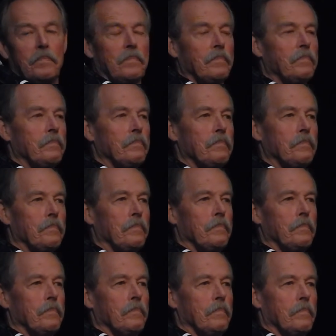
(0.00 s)

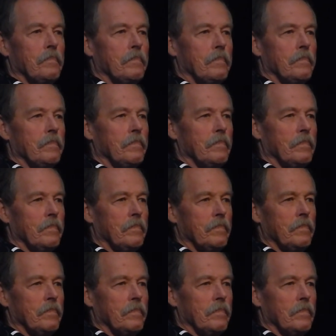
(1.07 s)

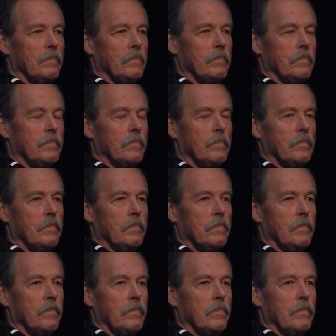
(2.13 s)

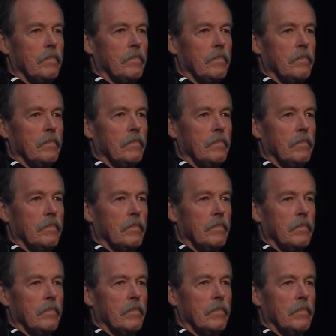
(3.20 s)

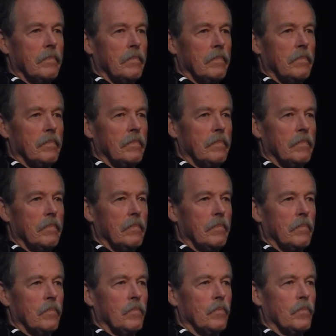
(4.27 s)

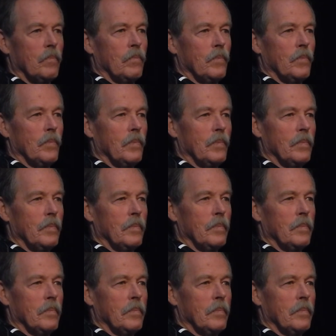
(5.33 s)
(not speaking)